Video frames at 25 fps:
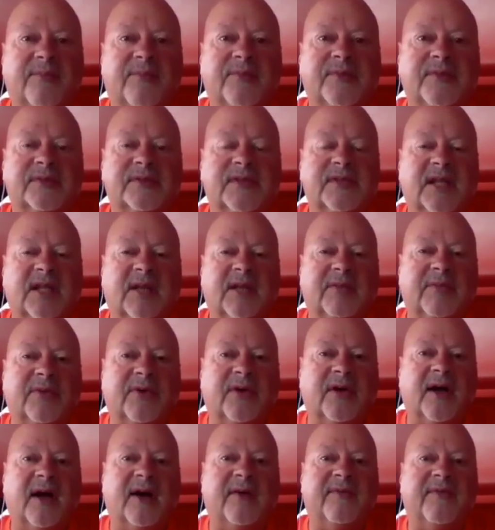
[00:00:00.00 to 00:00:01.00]

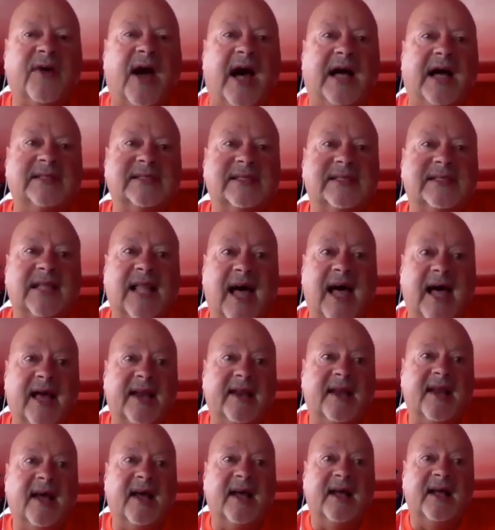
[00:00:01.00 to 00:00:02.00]
syllable of
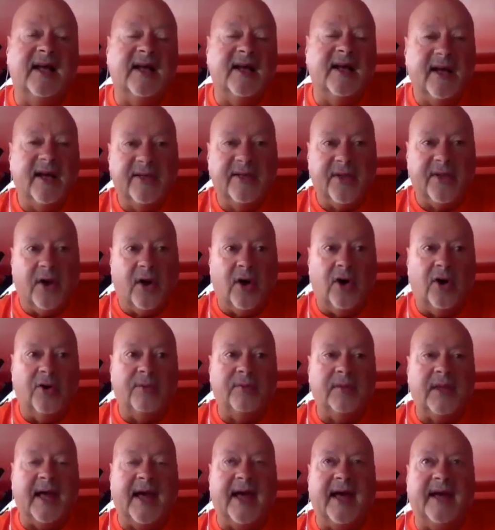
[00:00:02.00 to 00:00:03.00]
Aztlan, the
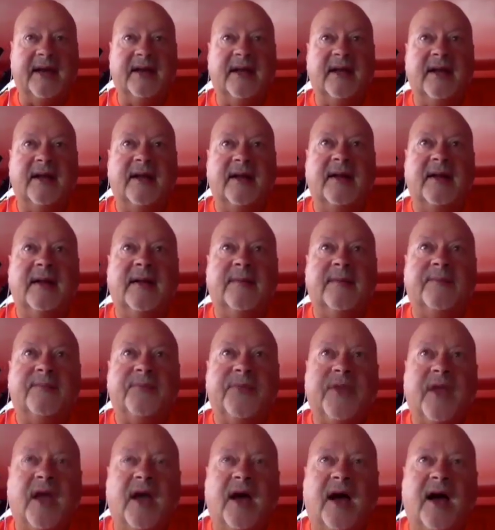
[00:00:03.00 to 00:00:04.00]
homeland
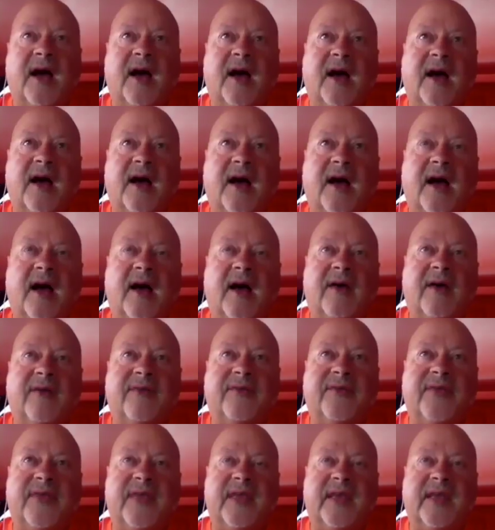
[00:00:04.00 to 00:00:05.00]

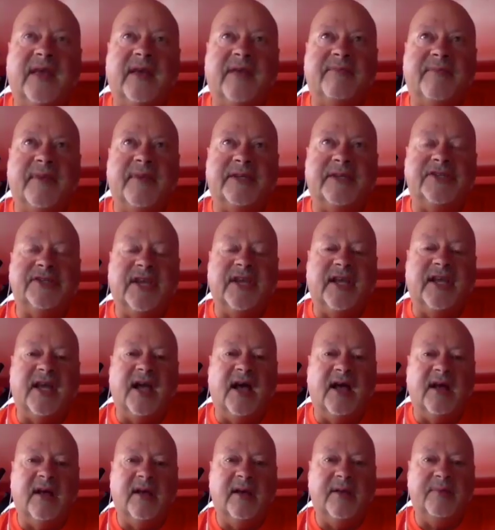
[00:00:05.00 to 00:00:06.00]
of the
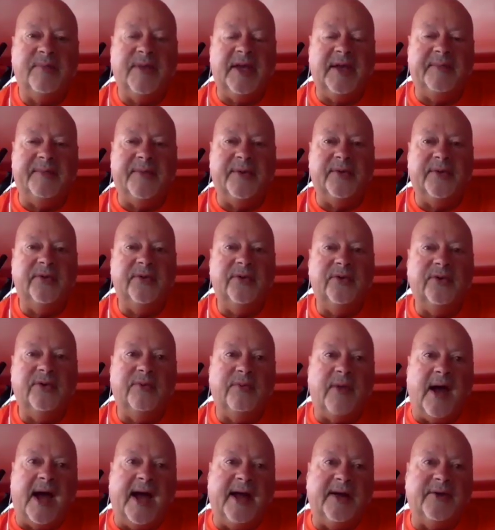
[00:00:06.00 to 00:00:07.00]
Mexica people who
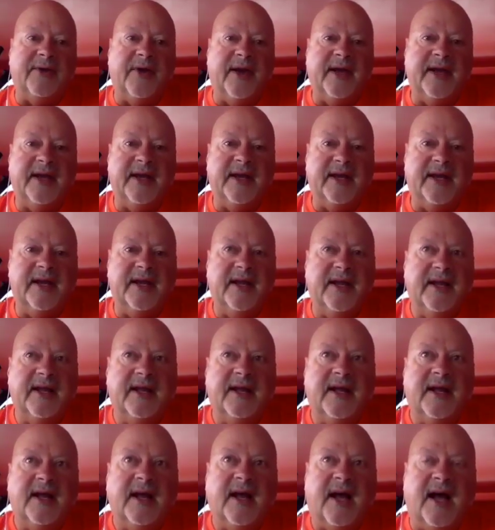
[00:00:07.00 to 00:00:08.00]
migrated
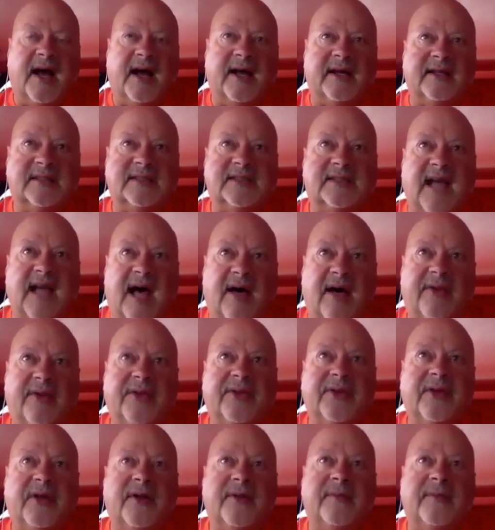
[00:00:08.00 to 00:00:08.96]
south